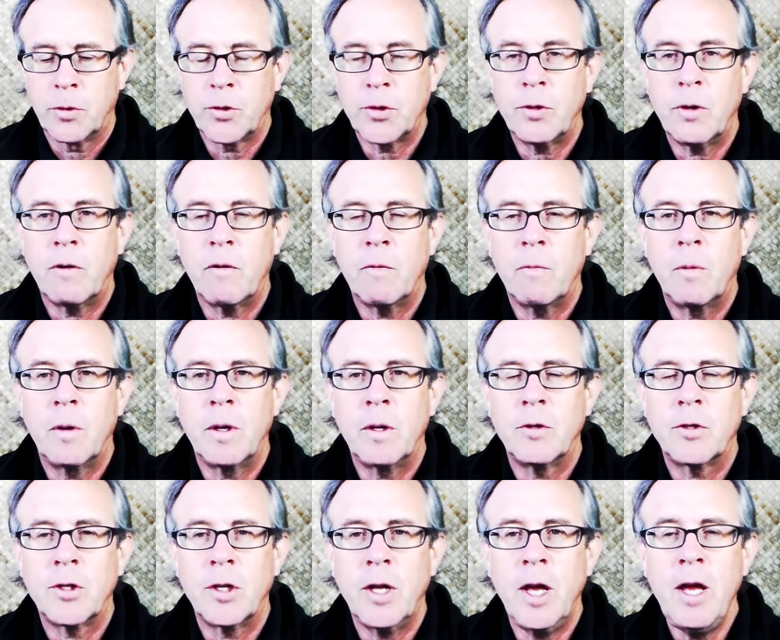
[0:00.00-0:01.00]
So
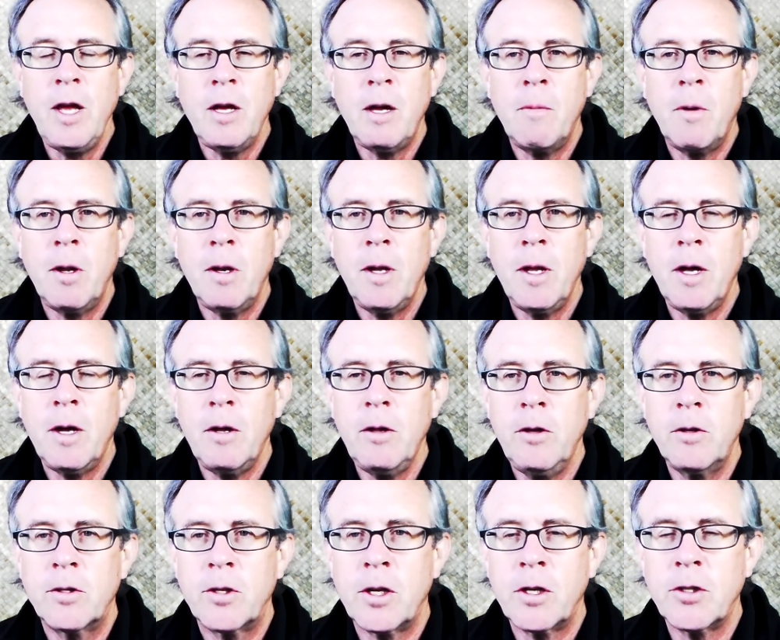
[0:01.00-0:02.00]
everybody say, hey, come on down.
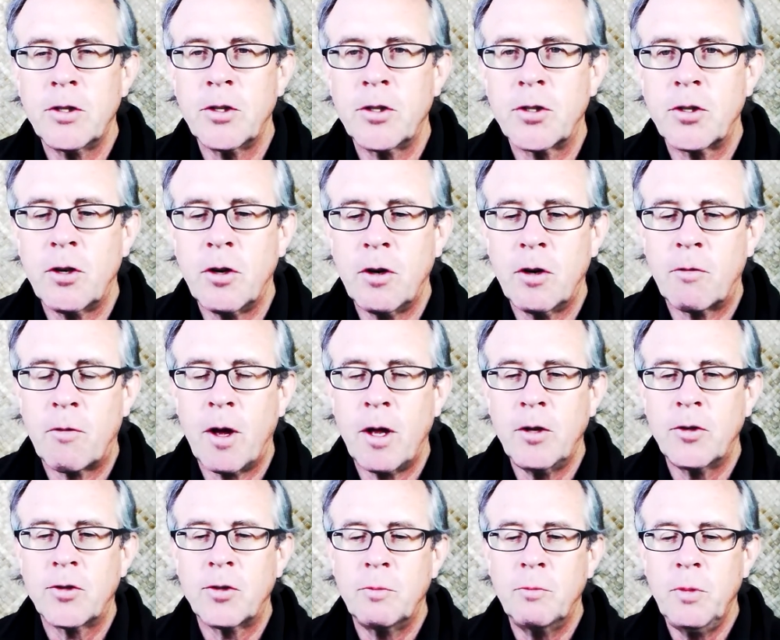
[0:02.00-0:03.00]
You can sing us a song,
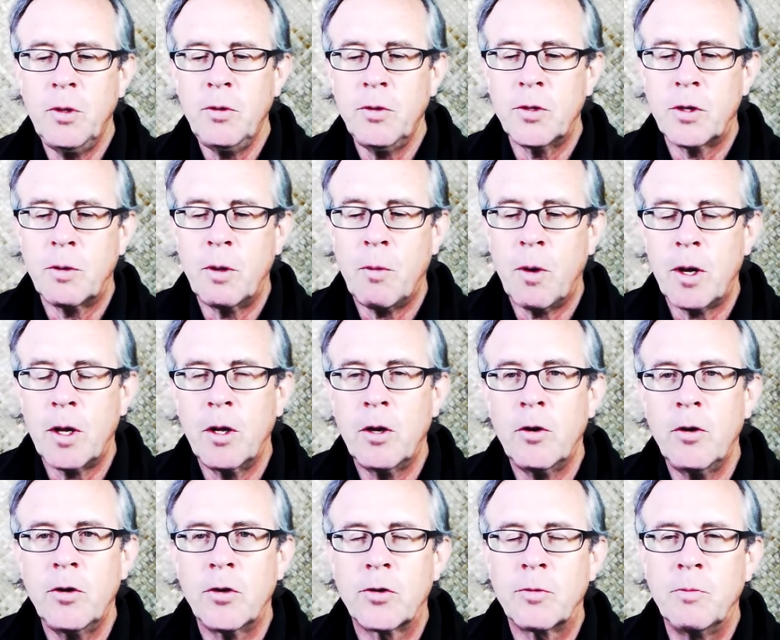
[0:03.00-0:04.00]
write us some music. We want to
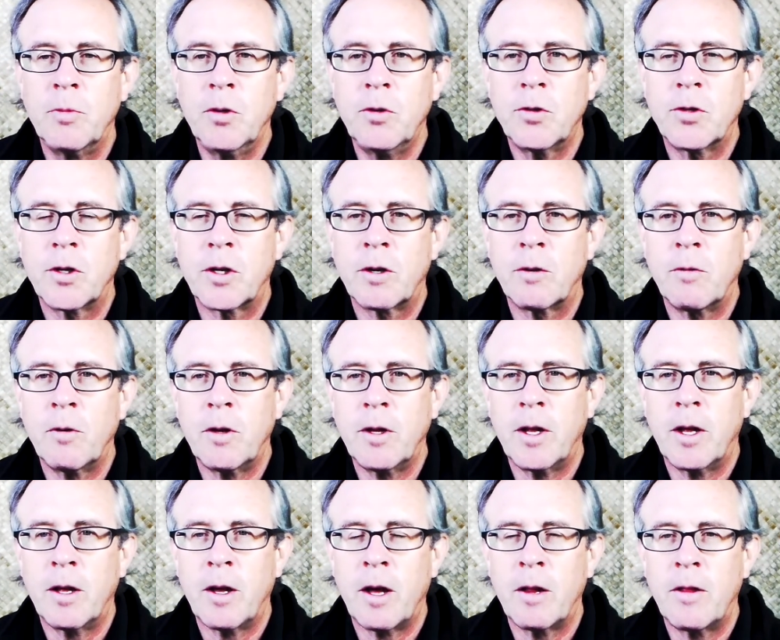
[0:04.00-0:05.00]
hear your music. It
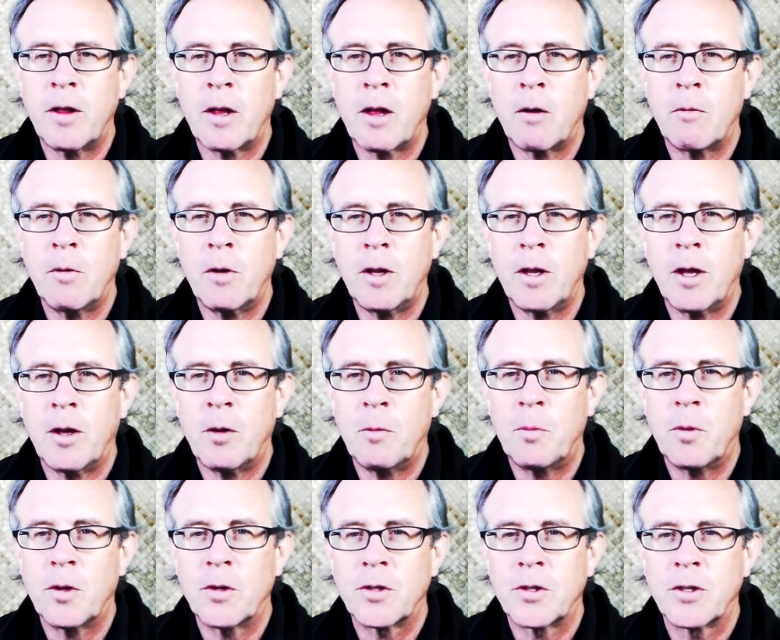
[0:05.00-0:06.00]
really, I think that'll really
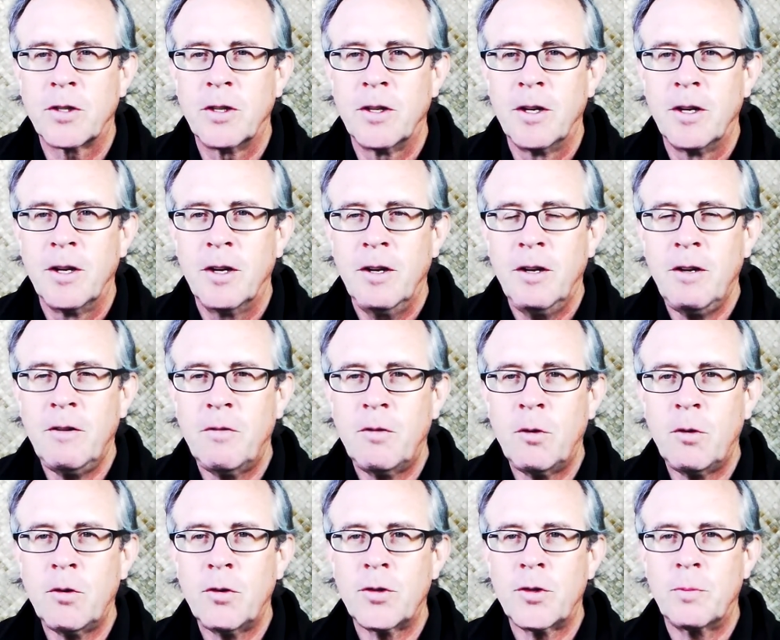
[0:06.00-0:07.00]
help us. And of
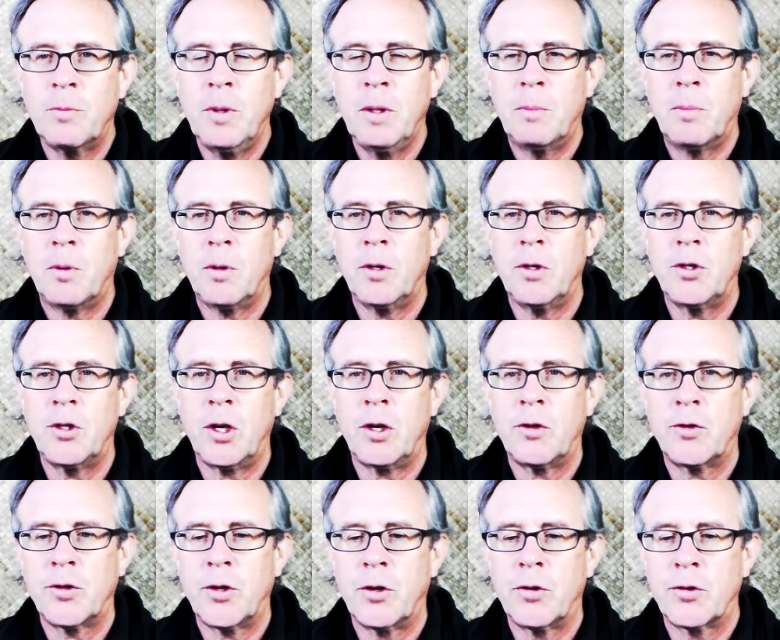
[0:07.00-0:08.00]
course, the people in
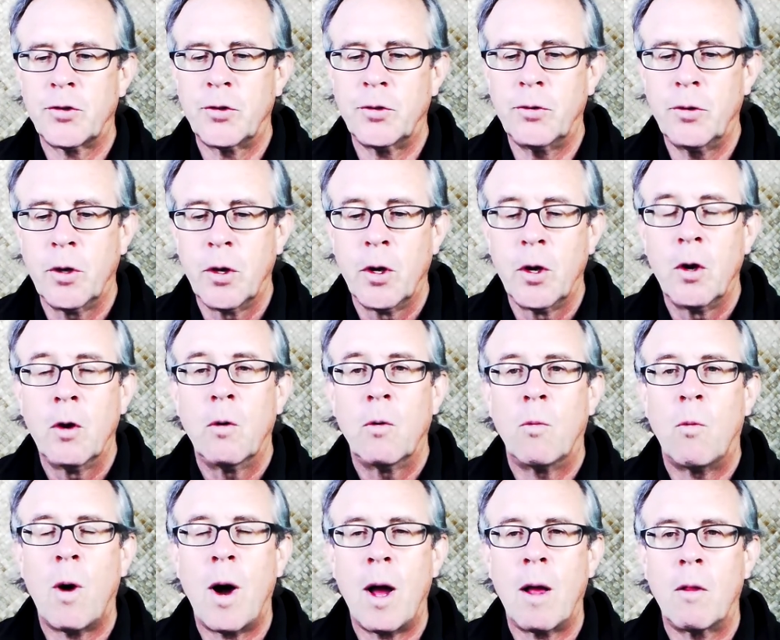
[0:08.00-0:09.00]
jail cells do,
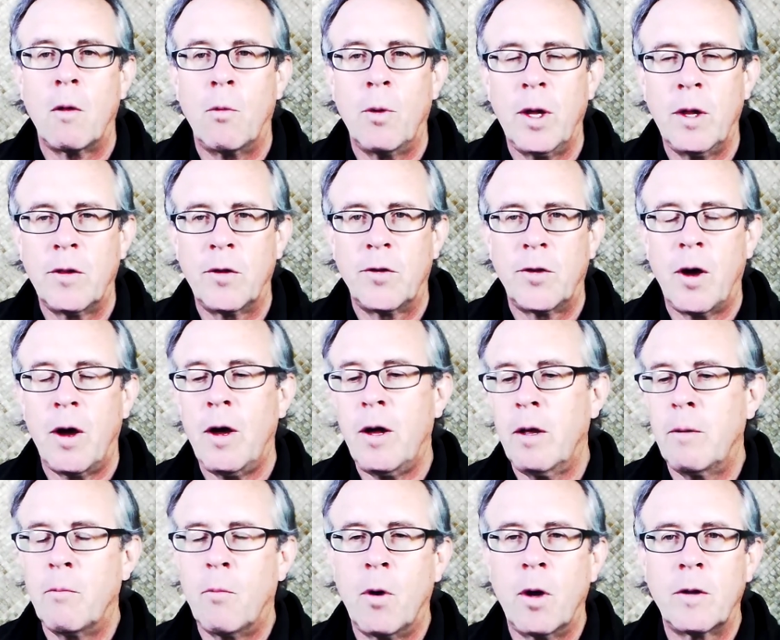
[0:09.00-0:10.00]
while away the
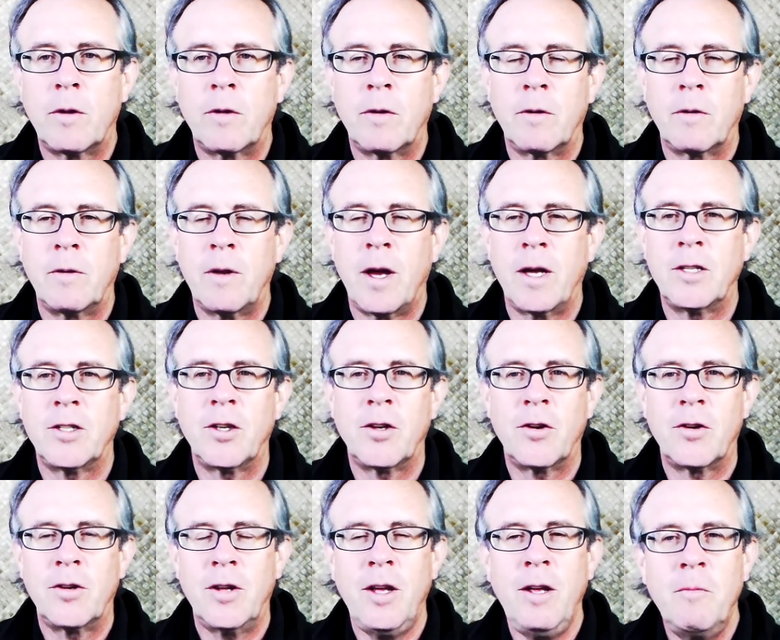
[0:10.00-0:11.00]
time want the nice
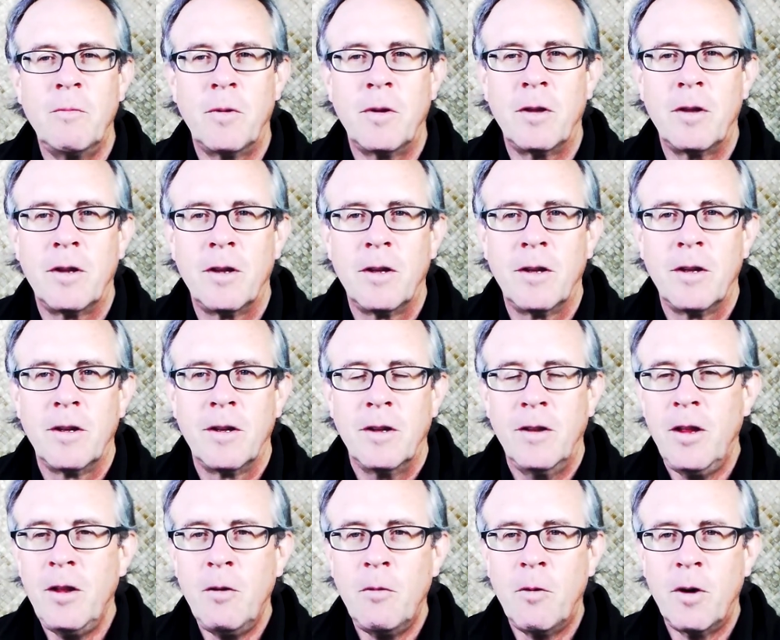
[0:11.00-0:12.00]
entertainment.
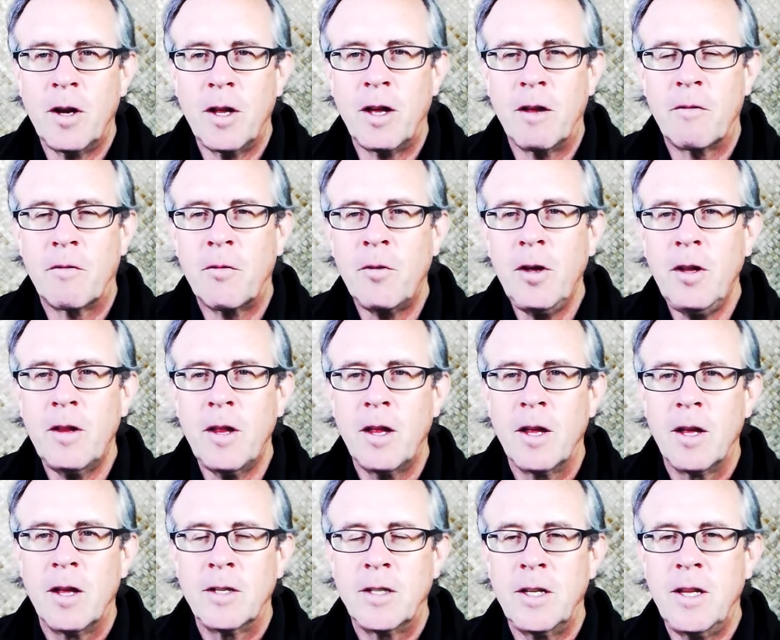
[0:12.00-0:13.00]
They don't want to get free. They,
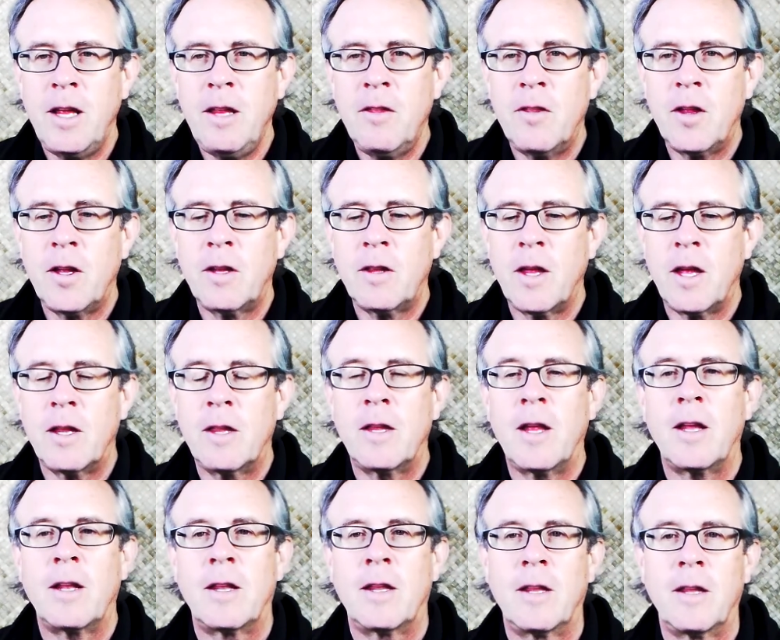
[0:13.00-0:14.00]
see, they think
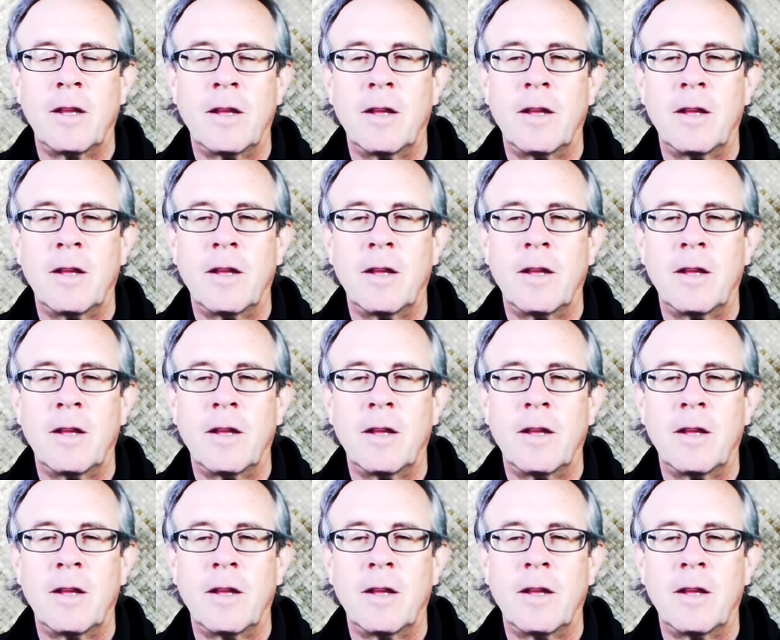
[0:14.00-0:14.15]
that that